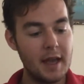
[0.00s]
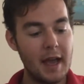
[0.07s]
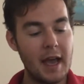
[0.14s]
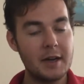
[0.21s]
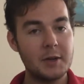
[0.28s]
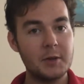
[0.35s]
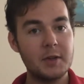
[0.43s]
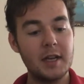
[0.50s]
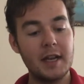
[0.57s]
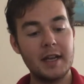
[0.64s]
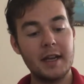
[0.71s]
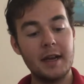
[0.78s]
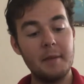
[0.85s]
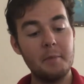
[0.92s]
and
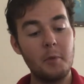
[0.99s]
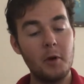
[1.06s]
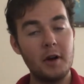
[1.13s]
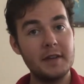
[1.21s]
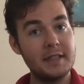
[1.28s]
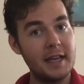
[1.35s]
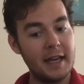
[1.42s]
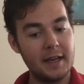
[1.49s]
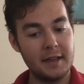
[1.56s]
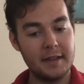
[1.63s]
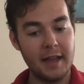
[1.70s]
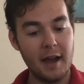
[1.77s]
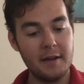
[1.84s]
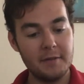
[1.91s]
creating more of a tail
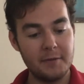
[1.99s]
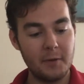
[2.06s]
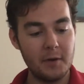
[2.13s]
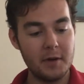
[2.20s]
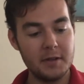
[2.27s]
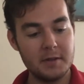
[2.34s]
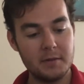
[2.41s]
down force.